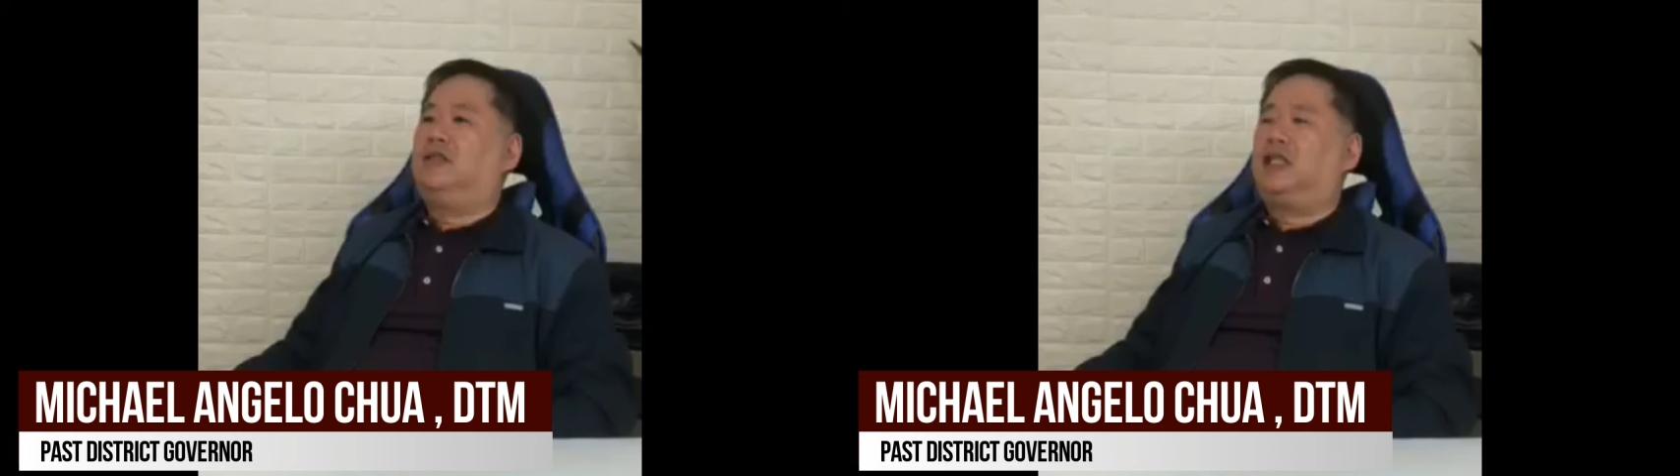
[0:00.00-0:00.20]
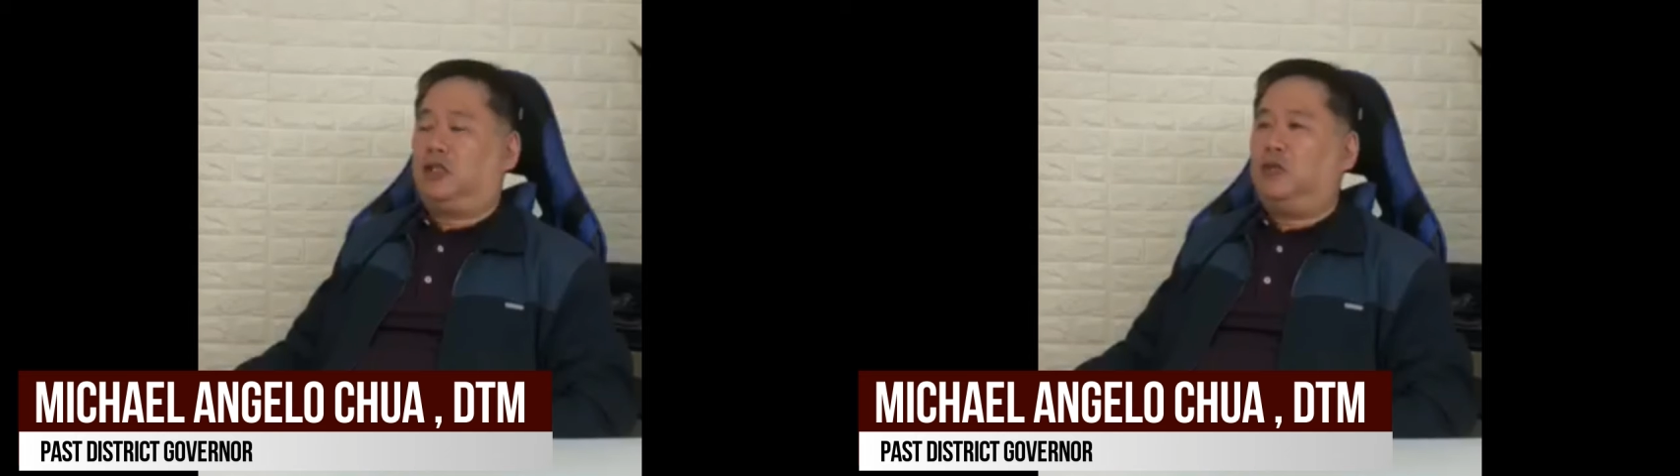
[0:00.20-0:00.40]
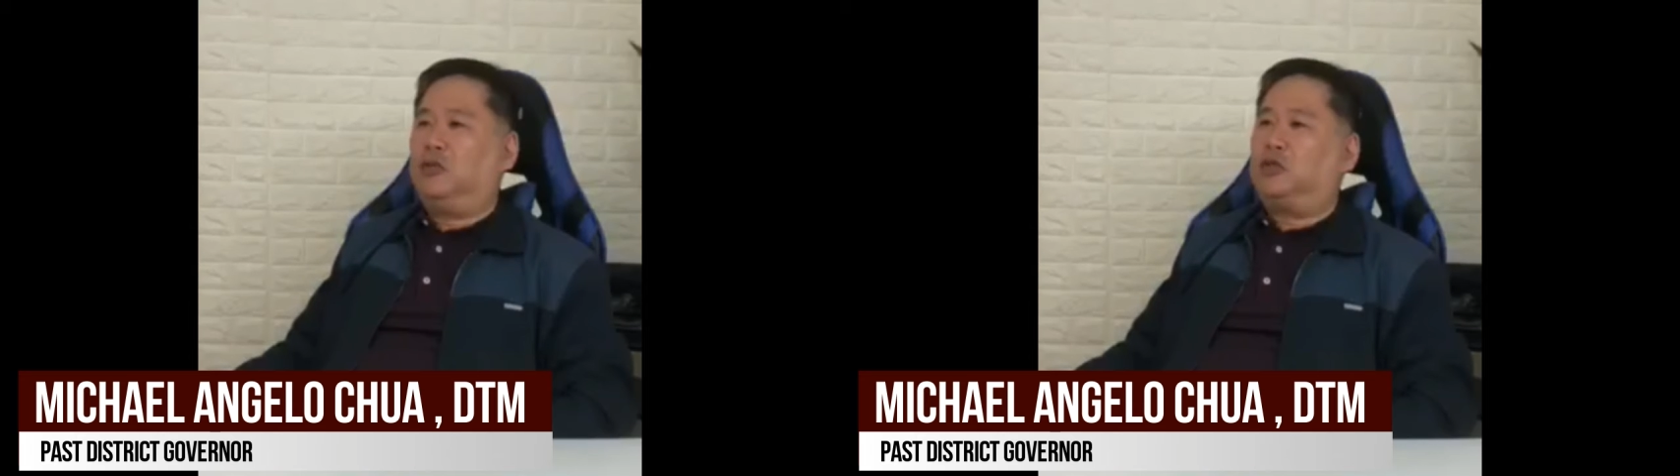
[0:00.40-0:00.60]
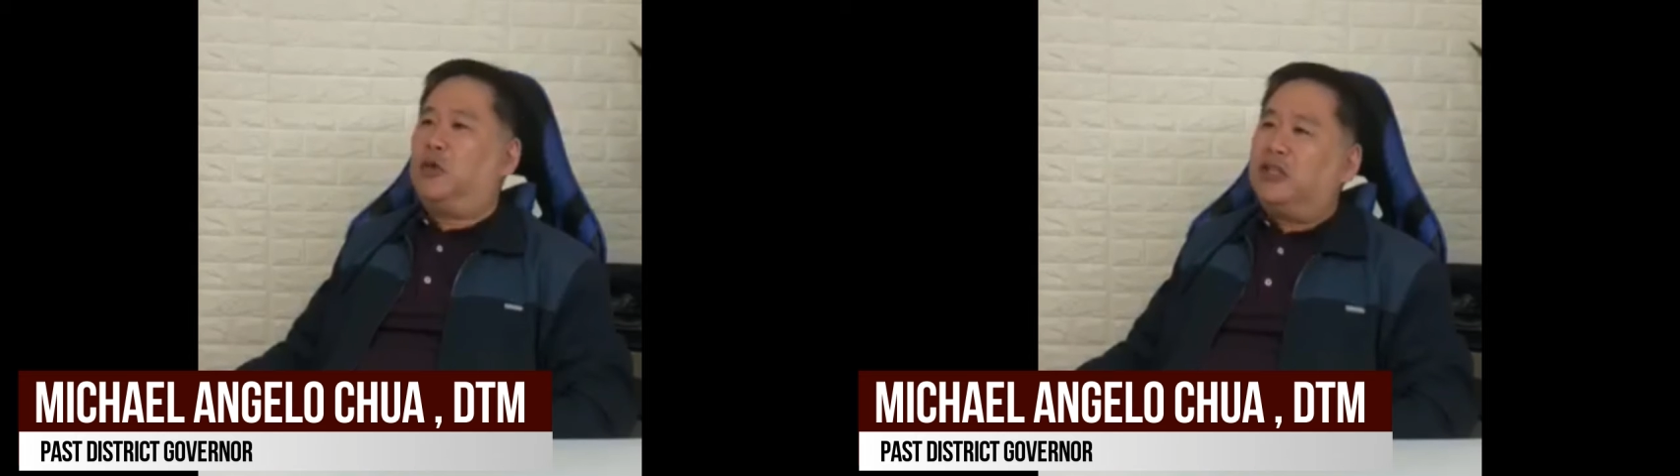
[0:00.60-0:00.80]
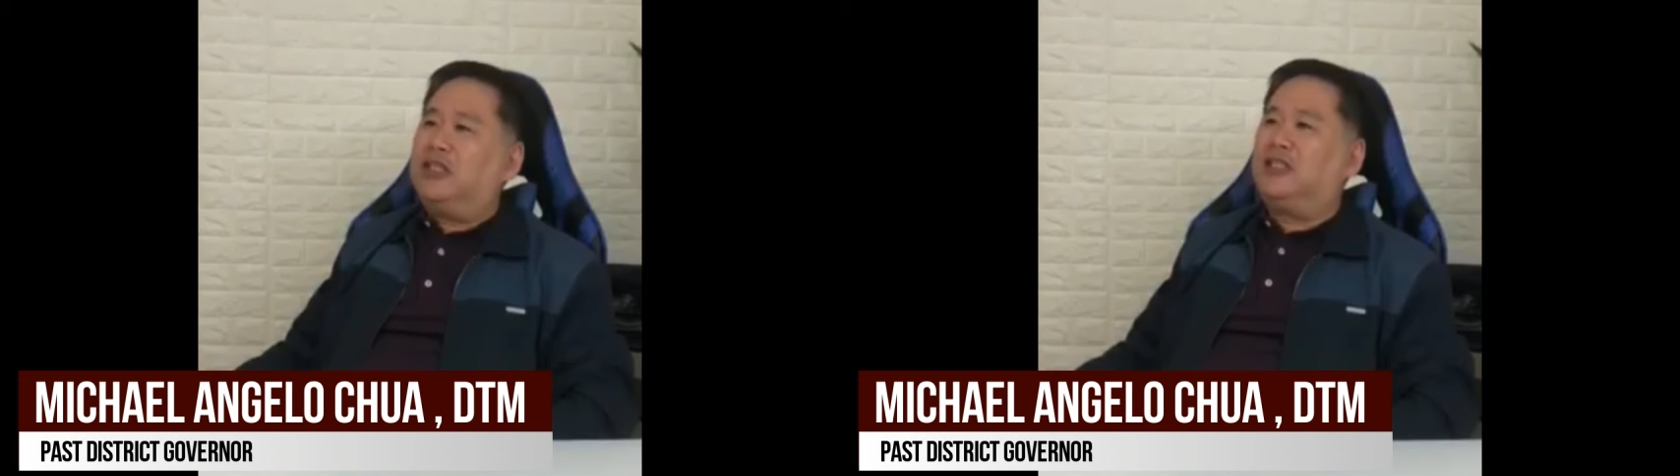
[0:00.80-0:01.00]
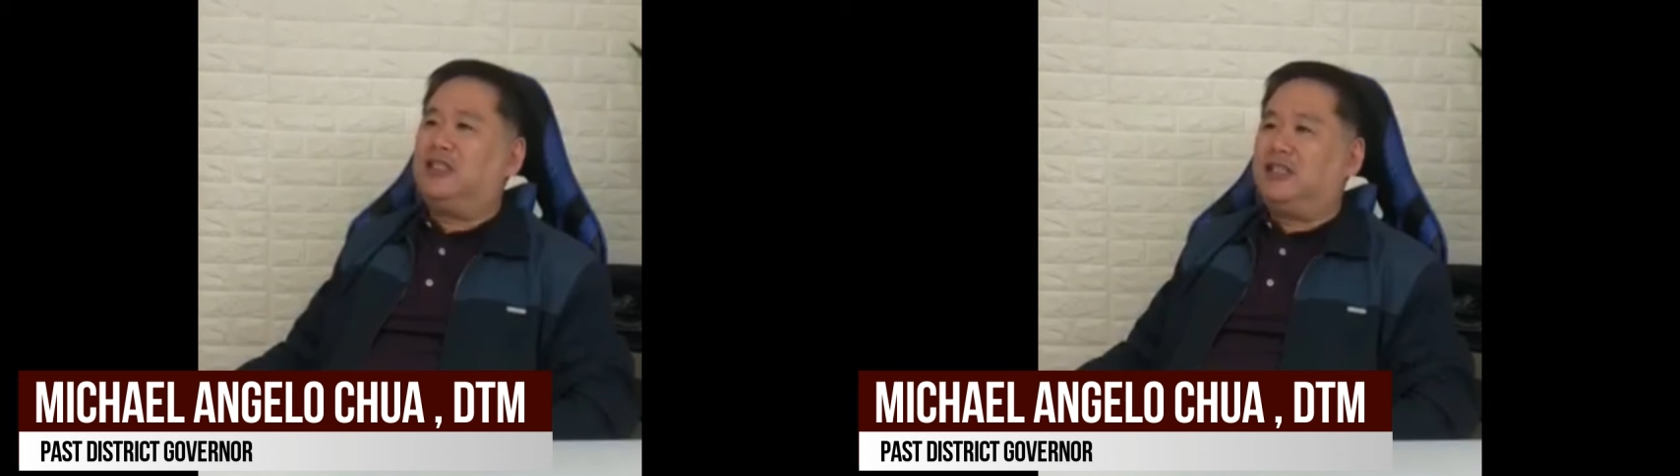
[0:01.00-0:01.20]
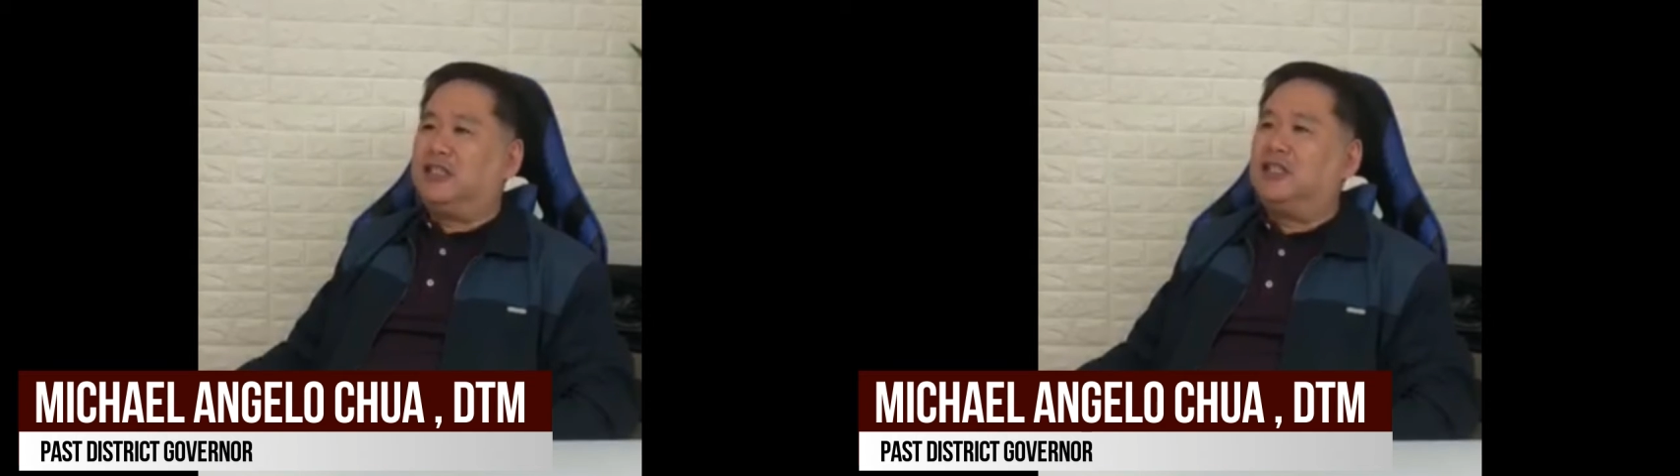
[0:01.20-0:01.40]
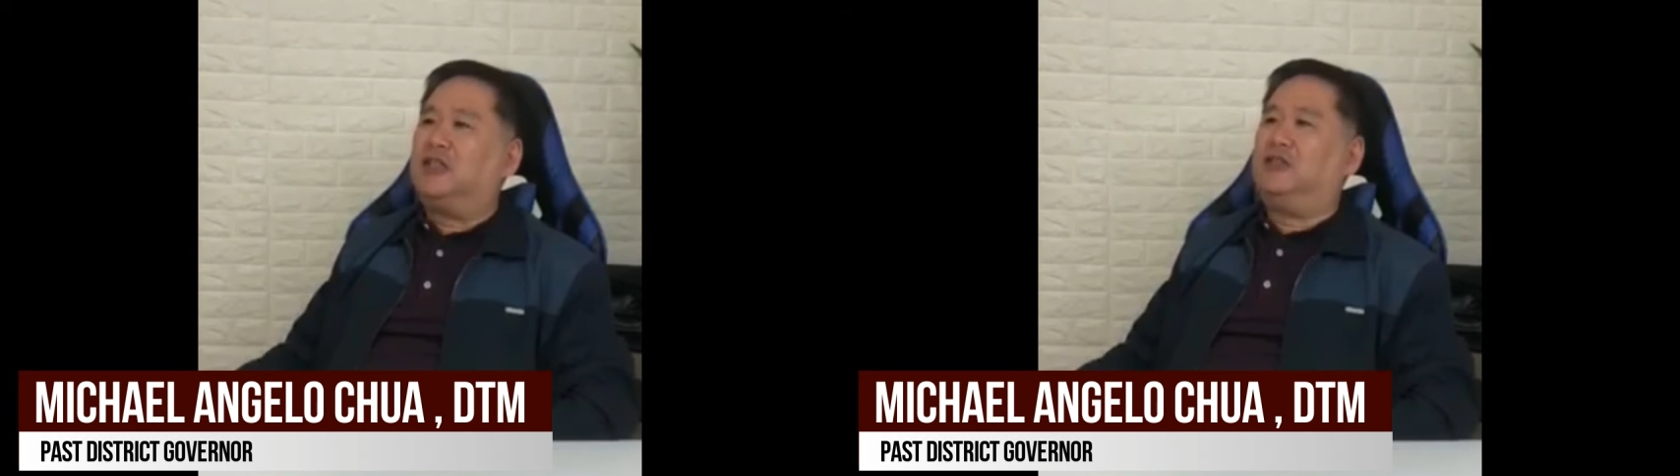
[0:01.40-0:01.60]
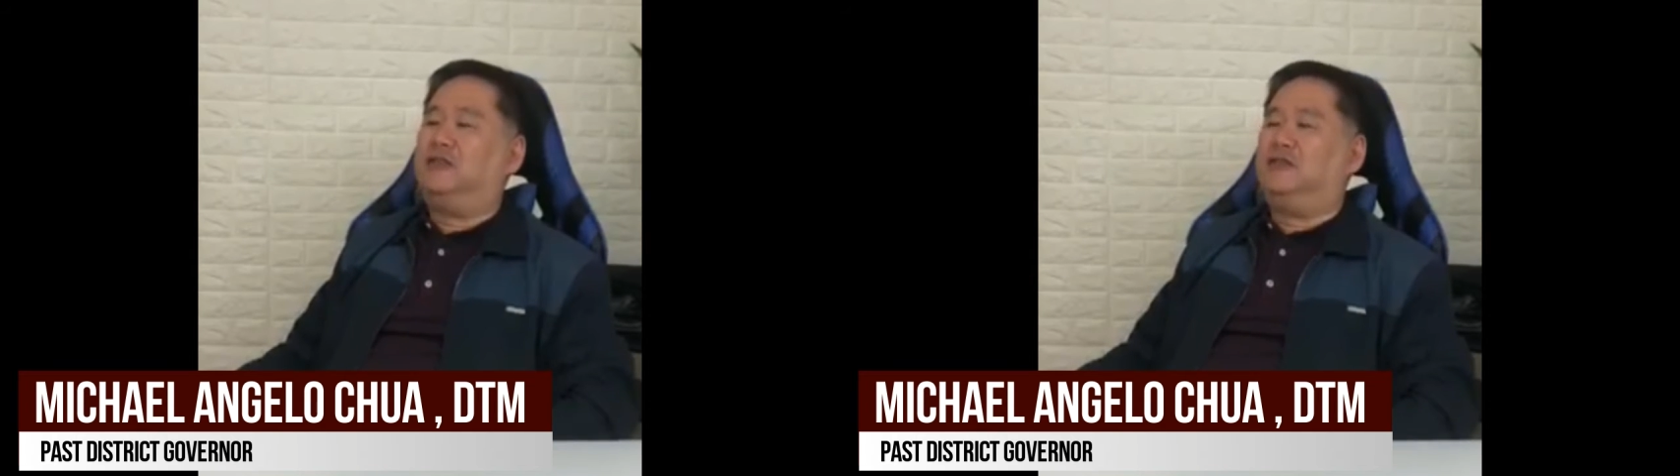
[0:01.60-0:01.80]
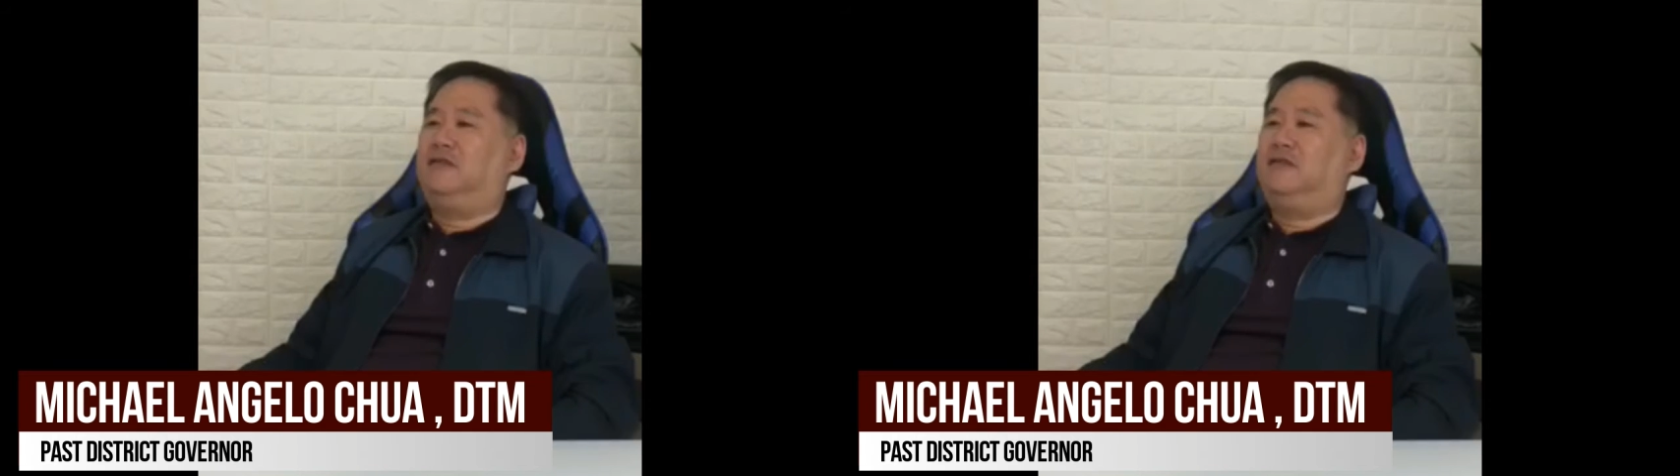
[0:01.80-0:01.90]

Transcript: That's almost 26 years ago.